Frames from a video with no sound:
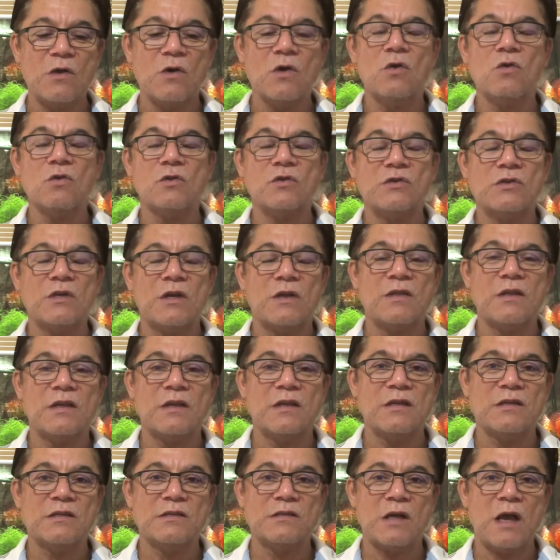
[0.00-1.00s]
Also,
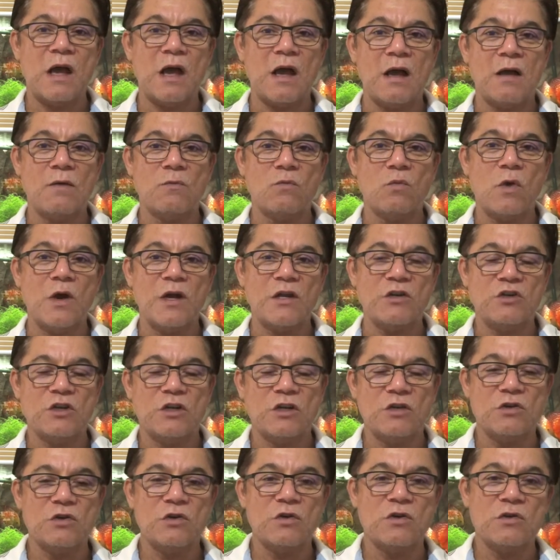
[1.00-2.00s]
there's ways you
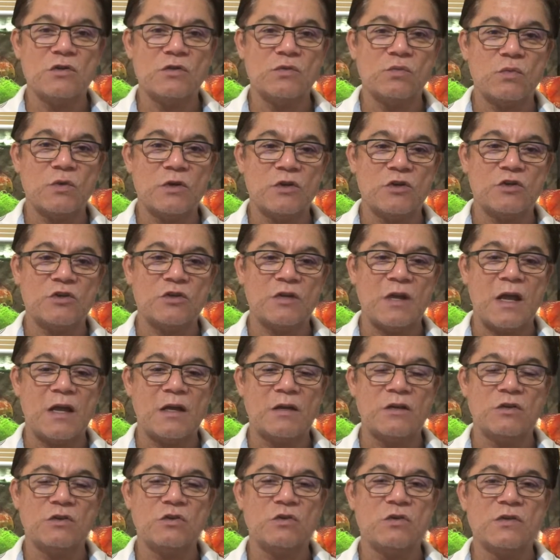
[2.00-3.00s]
can use, which
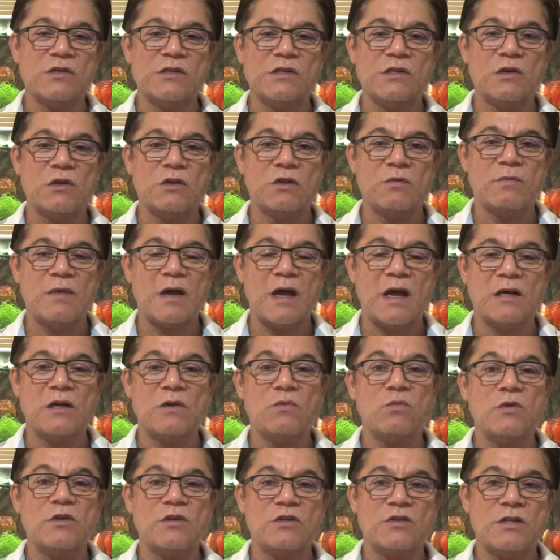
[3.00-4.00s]
you do see on the market,
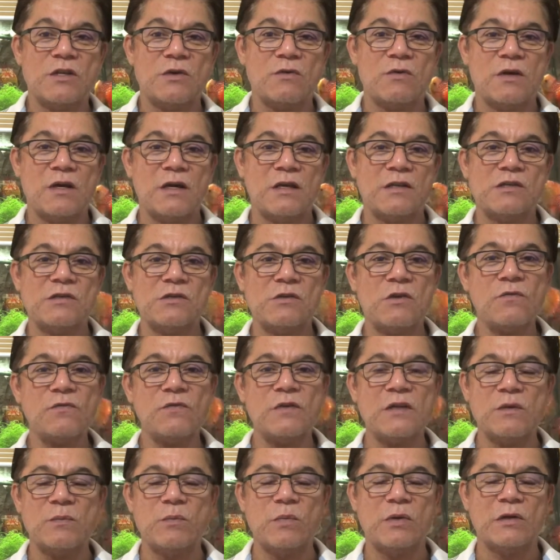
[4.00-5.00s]
which there are
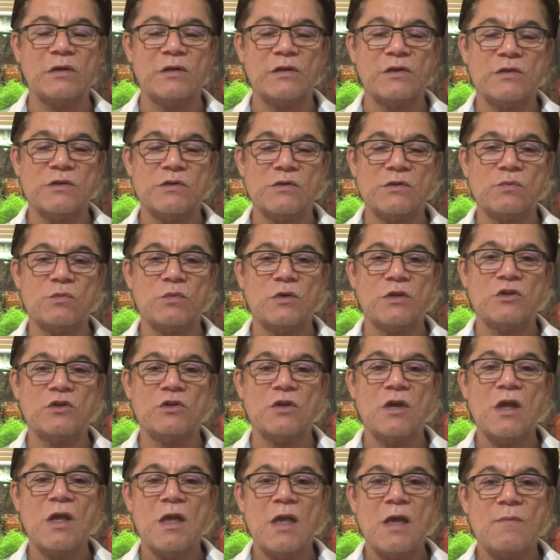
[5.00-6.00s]
softening pillows,
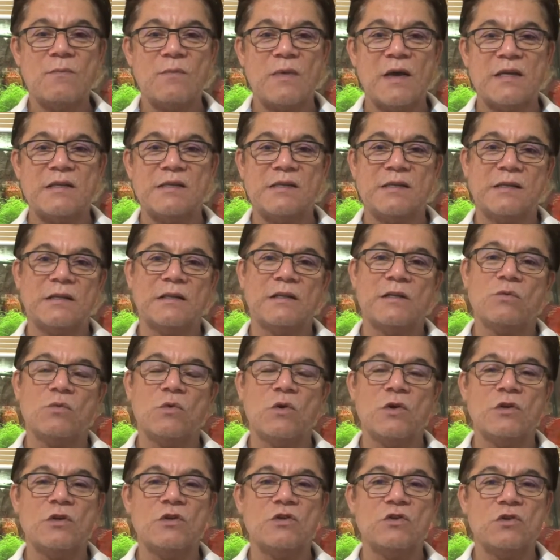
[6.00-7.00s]
which basically
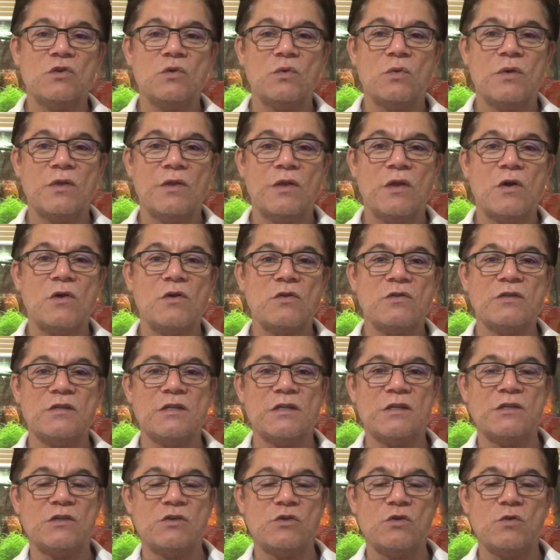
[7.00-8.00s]
what you do with those
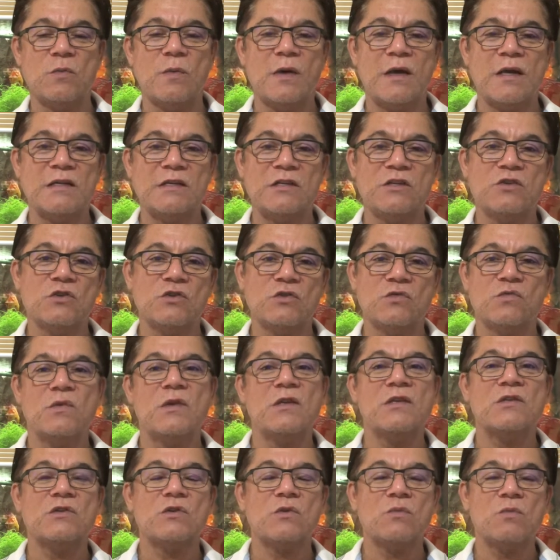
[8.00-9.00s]
is you basically just
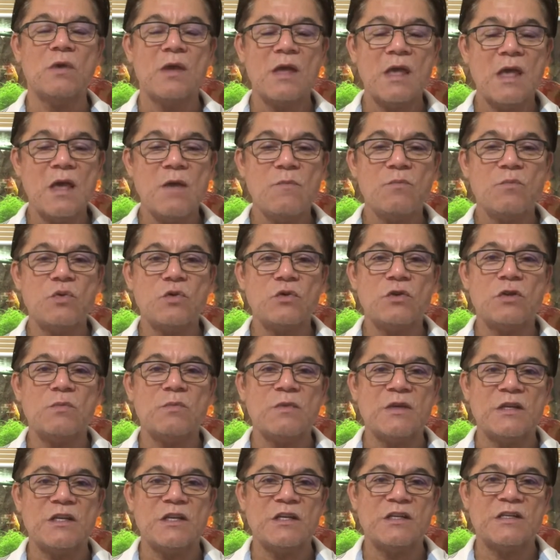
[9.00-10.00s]
rinse them, put
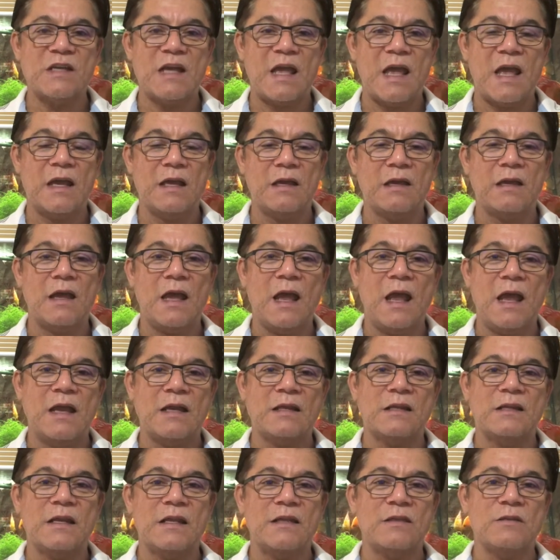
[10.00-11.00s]
them in your tank
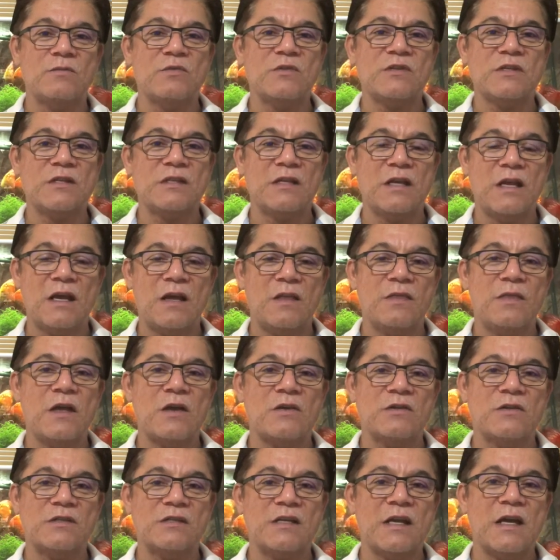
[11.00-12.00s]
and let them sit there, and
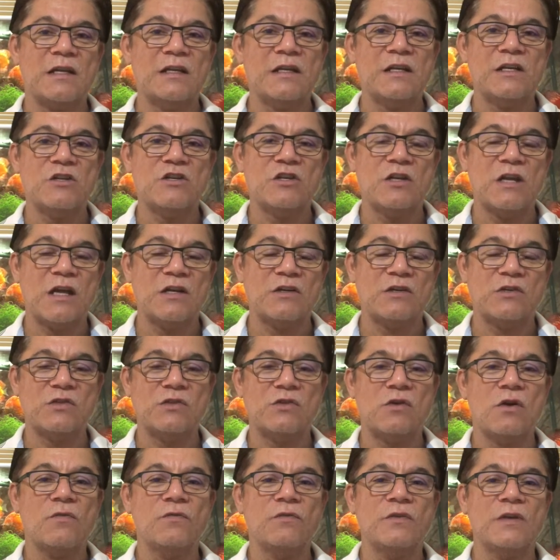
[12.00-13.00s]
they'll start leaching out to
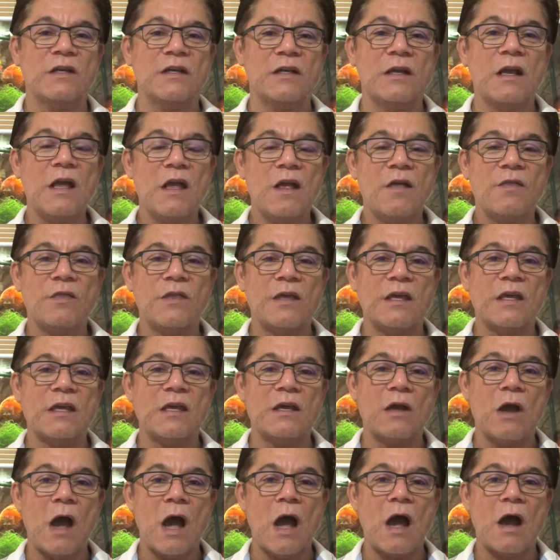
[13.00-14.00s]
softening
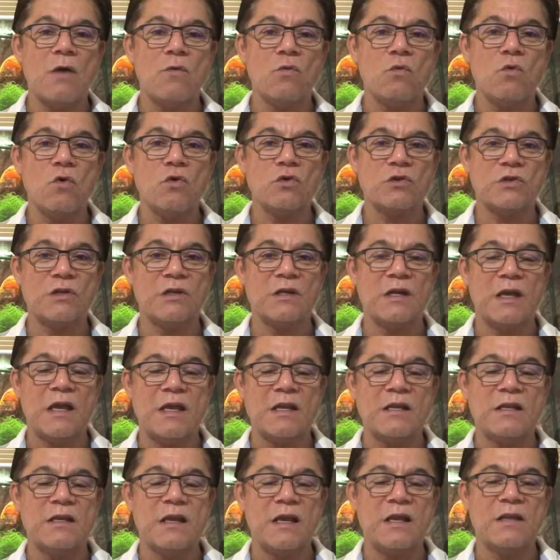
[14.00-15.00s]
the water
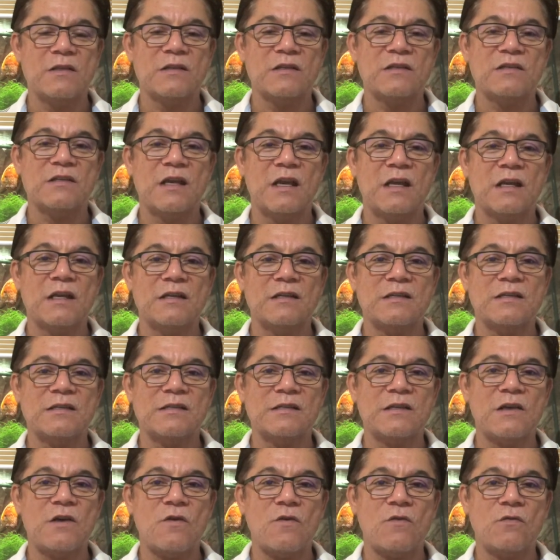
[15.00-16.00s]
in the tank
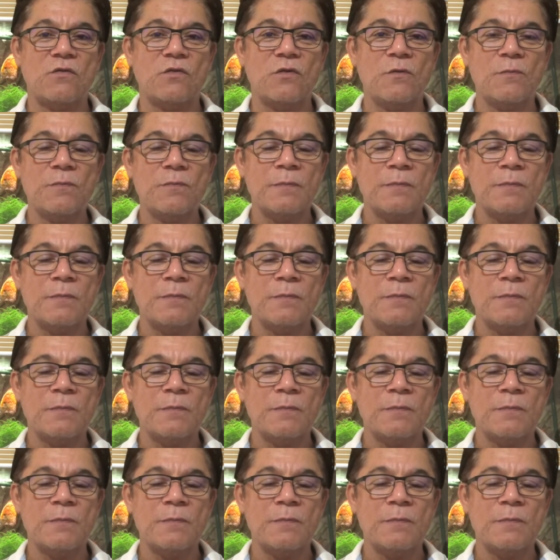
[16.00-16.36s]
itself.